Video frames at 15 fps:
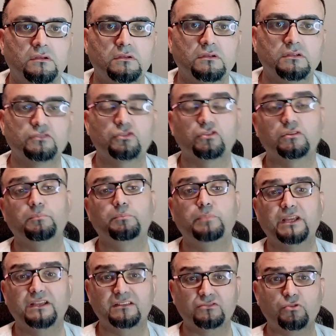So the
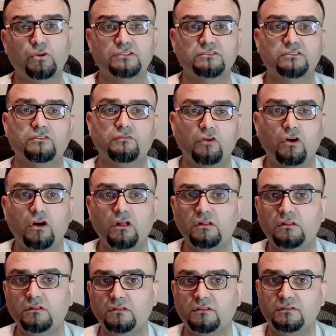biggest question of
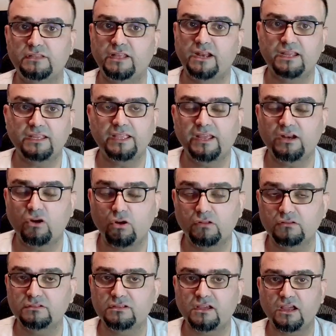all that I get all
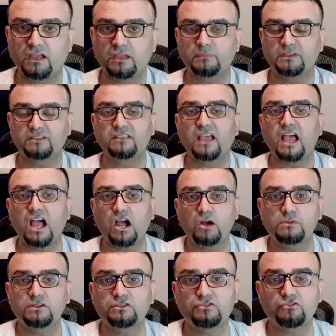the time is, how
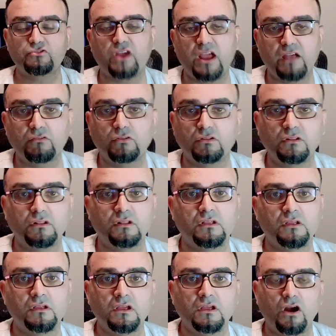much travel
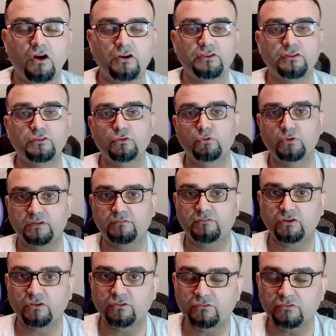are you doing for
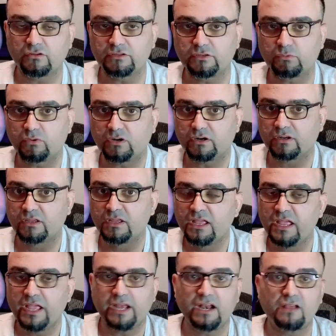consulting work?
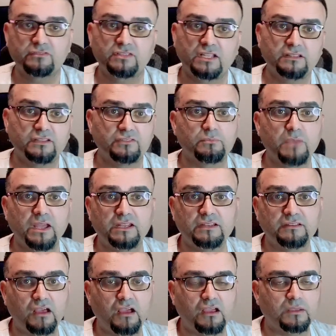And I've said this many
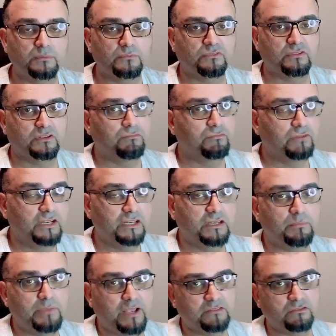times, it really
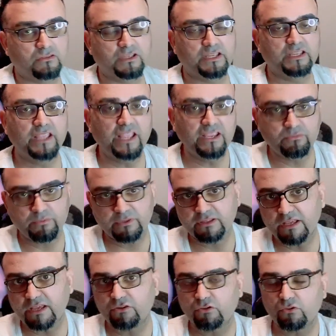depends on the engagement
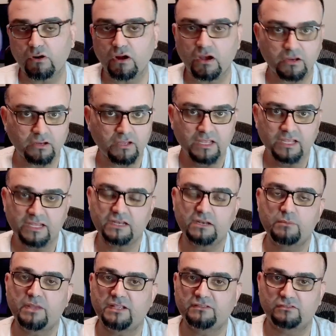that you're on, it
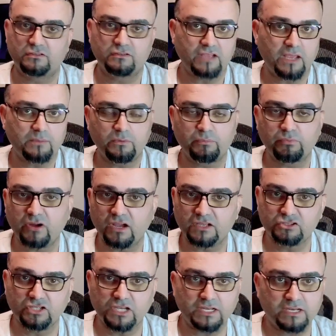depends on the type of
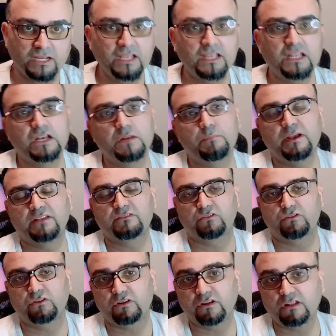project, it depends on
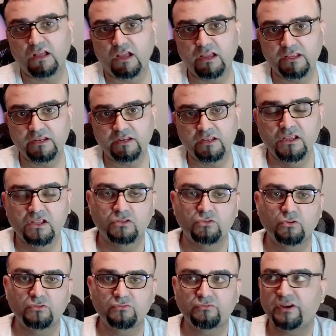your client.
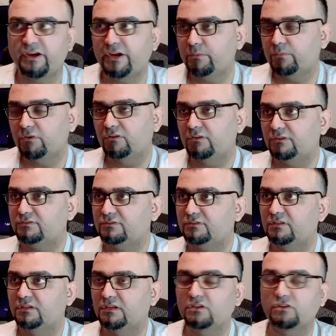Those variables
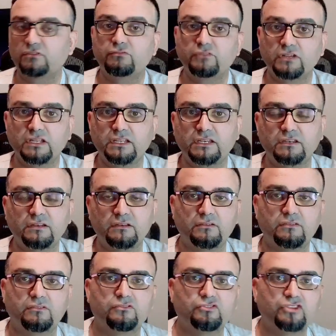could really
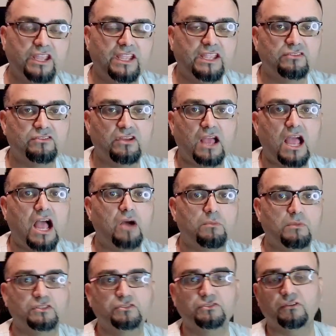change how
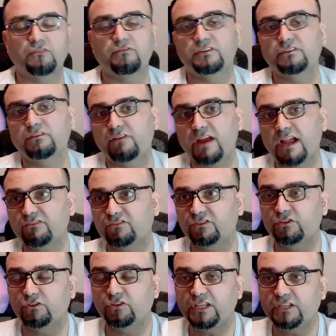much of interaction
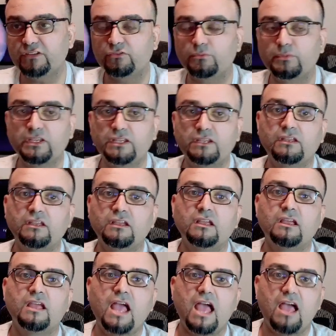you need to be
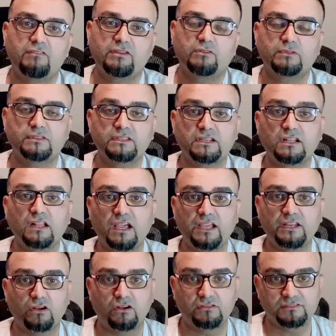having with the client
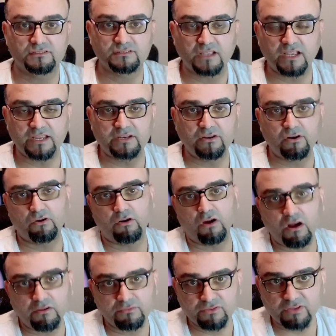on site or
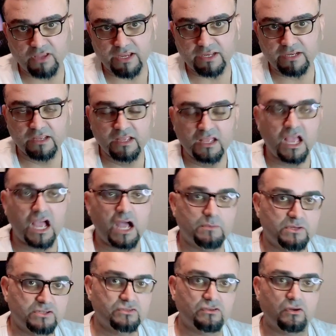off site, how
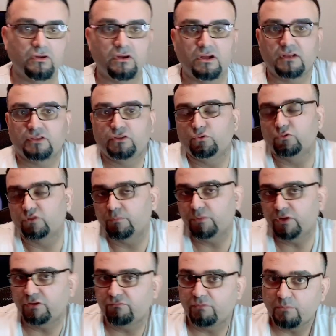much you could be
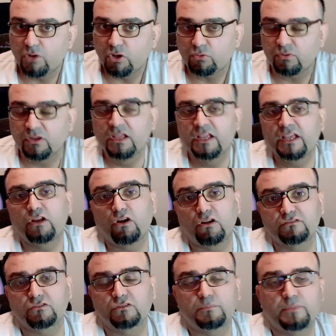remote. It
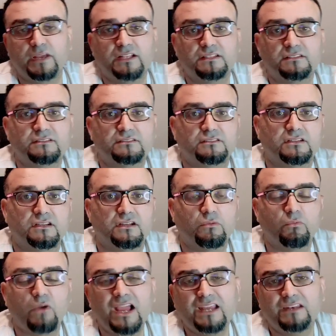also depends,
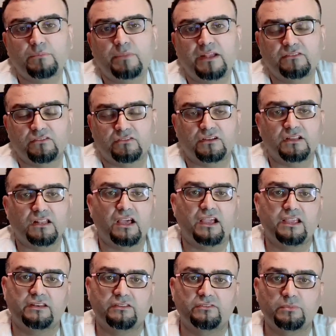why it depends on the
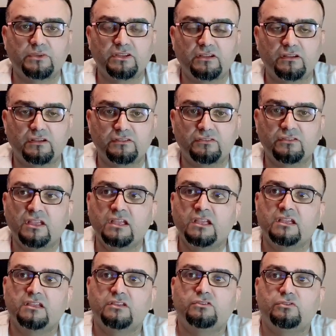client is because
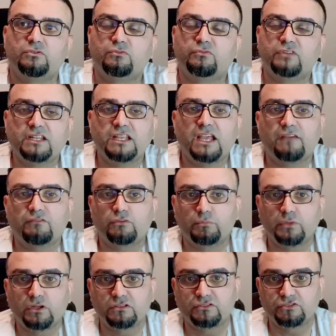you really have to
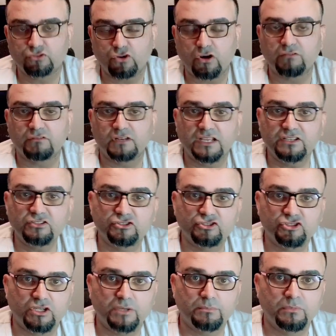build a strong
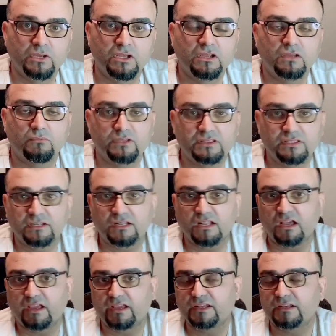relationship with the
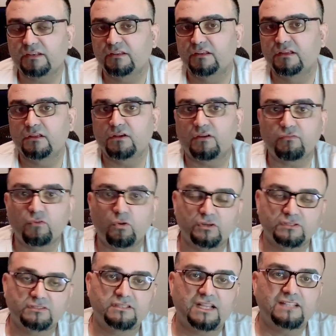client. Of
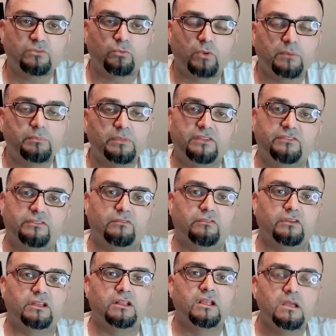course, that's one piece of
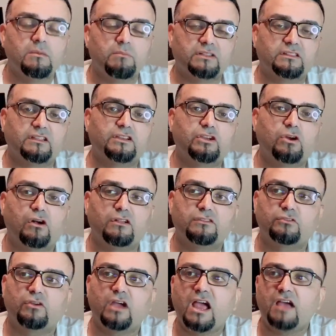it, but then you
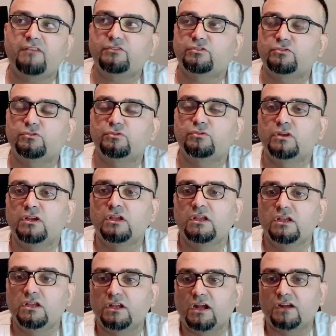also have to
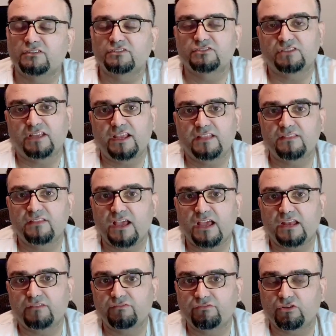understand that
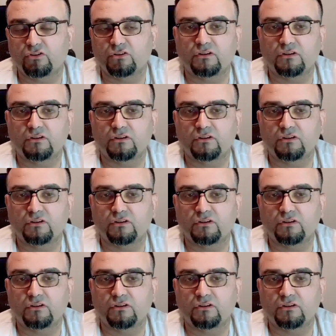if your